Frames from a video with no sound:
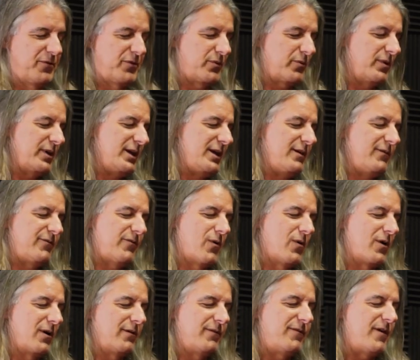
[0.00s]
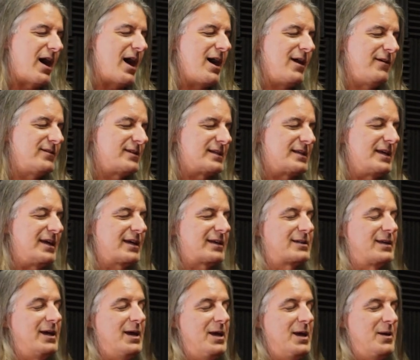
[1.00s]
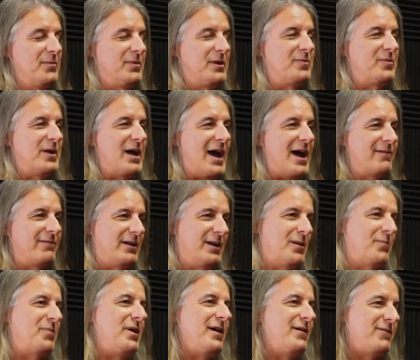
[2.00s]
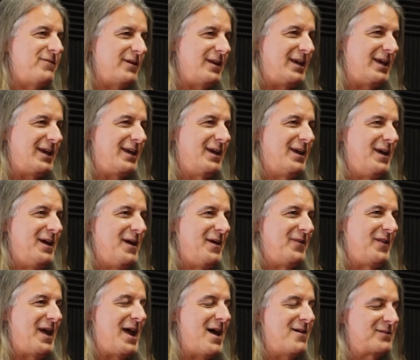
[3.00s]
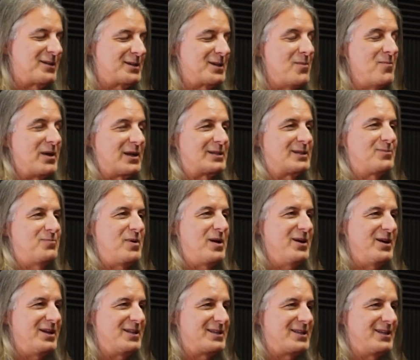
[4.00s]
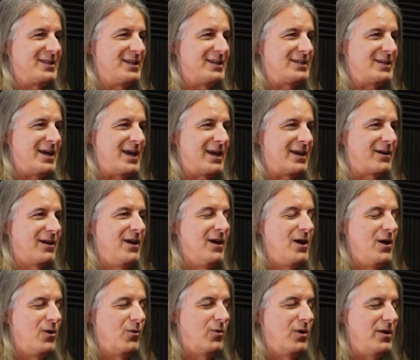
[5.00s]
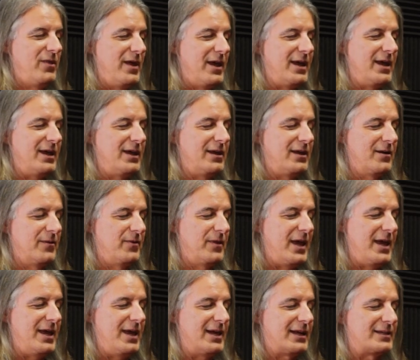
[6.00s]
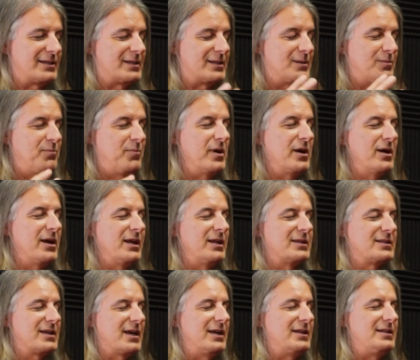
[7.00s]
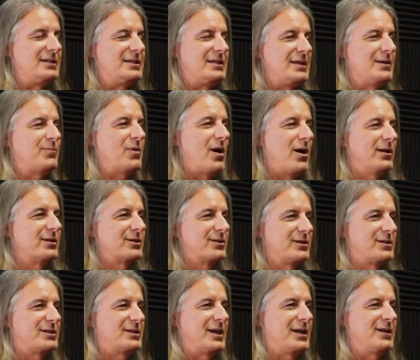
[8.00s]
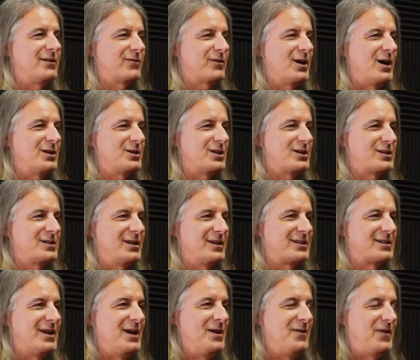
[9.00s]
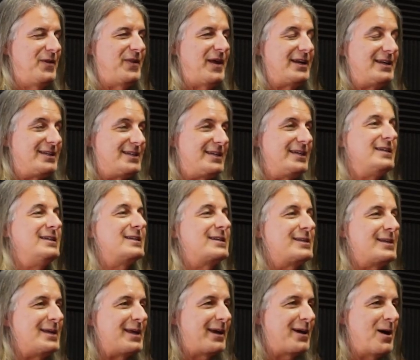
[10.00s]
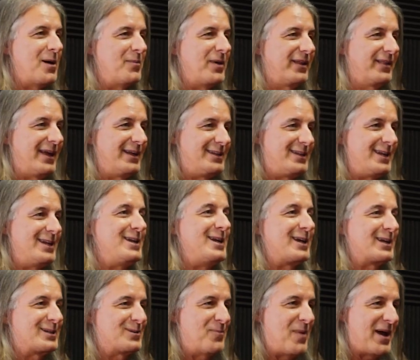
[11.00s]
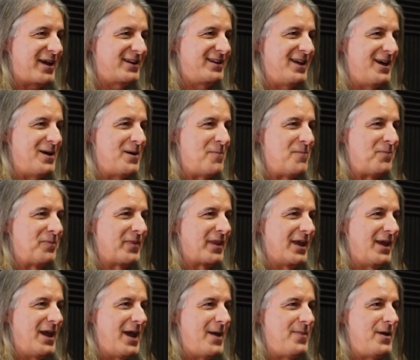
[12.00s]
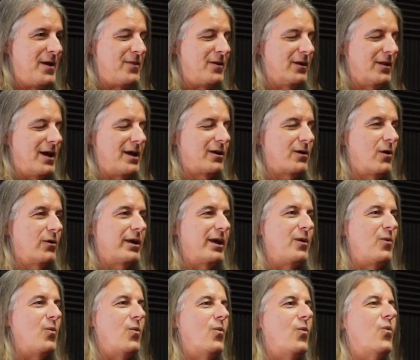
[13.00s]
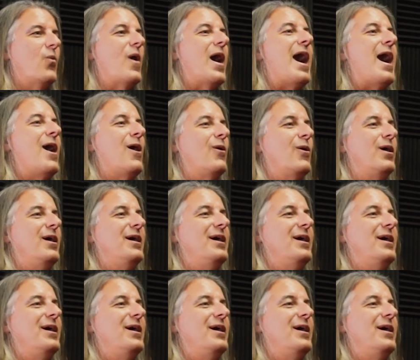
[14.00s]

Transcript: three, four, five, six, people have an epiphany. They have some experience in the tank where they they experience a deep altered state of consciousness that they didn't see coming. They didn't expect it. Mm -hmm. And then they're like, okay, wow,